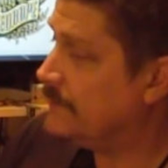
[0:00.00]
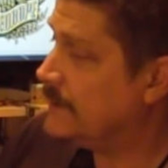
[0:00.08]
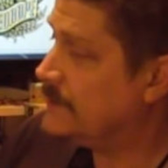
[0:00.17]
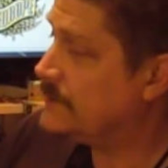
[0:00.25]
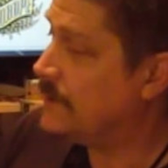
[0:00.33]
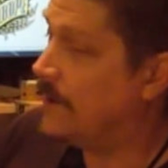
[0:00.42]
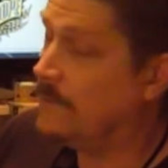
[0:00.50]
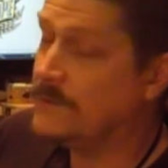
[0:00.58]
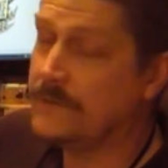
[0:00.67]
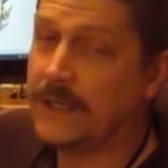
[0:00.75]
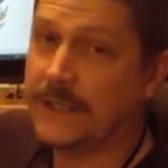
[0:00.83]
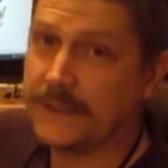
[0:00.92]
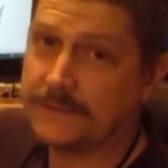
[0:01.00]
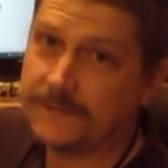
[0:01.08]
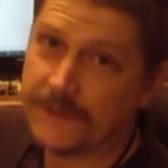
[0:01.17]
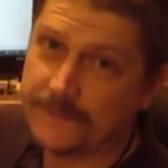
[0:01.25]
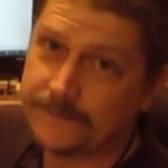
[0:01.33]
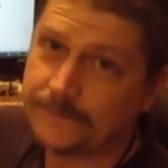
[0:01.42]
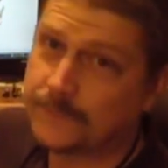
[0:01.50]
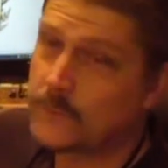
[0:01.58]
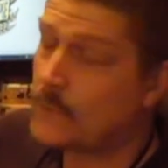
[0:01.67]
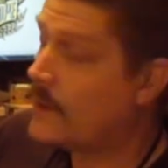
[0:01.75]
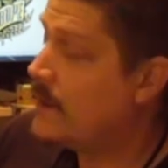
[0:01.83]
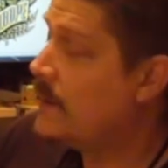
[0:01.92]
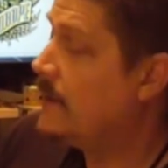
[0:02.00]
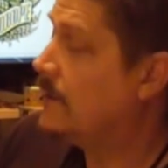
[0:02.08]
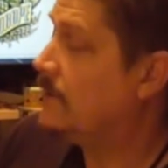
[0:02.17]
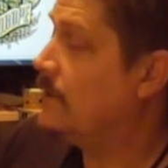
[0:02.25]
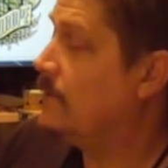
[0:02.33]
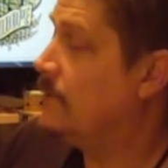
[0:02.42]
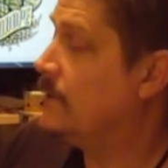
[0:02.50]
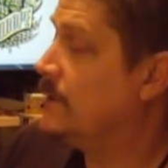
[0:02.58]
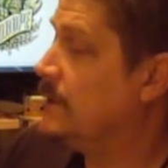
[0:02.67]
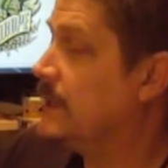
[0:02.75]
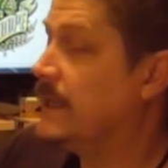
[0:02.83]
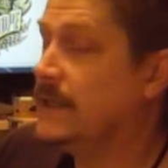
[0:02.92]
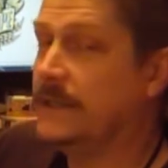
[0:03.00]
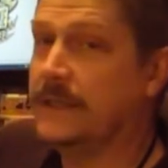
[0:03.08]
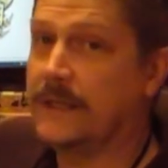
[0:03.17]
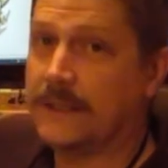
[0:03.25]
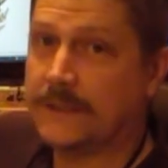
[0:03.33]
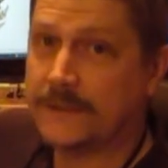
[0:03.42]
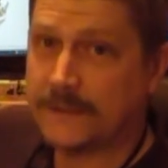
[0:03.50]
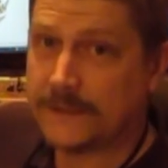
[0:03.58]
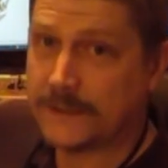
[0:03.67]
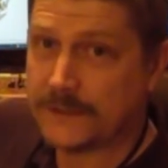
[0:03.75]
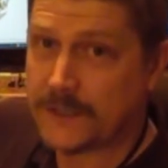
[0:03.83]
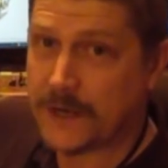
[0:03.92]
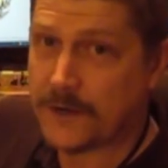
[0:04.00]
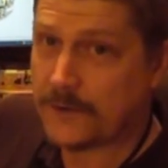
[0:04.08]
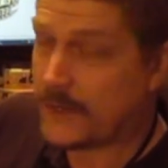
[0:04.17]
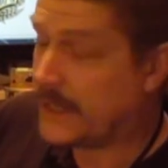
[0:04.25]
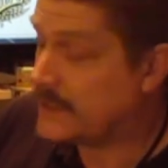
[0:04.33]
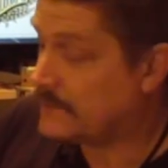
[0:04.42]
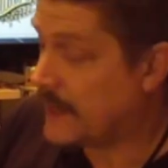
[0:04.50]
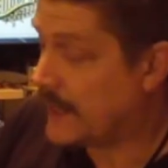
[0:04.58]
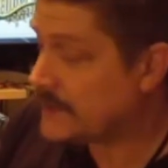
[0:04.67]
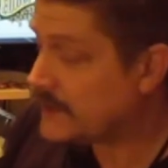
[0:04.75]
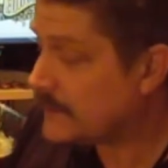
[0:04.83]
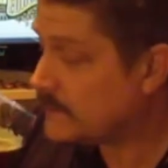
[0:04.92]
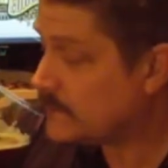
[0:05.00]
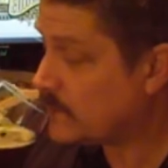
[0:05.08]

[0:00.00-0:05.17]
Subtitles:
for most times, really, if you're not wanting to get you totally smashed.